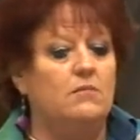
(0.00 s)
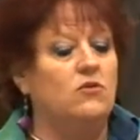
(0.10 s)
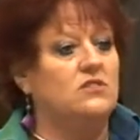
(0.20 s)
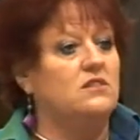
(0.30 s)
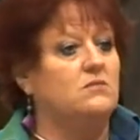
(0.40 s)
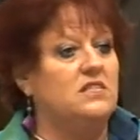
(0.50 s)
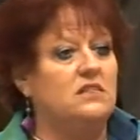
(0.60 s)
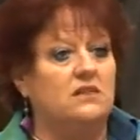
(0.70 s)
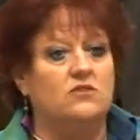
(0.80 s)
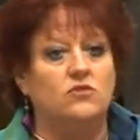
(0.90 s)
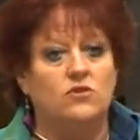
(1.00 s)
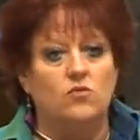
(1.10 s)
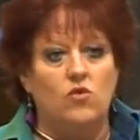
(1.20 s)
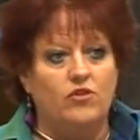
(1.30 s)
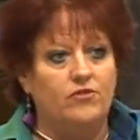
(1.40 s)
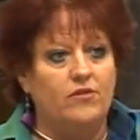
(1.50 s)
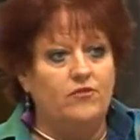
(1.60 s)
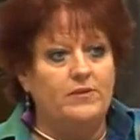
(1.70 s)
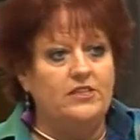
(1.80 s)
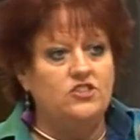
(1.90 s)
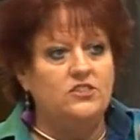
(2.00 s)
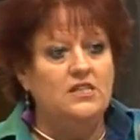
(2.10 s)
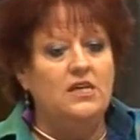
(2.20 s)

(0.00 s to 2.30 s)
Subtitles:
Most of them did not know their water information.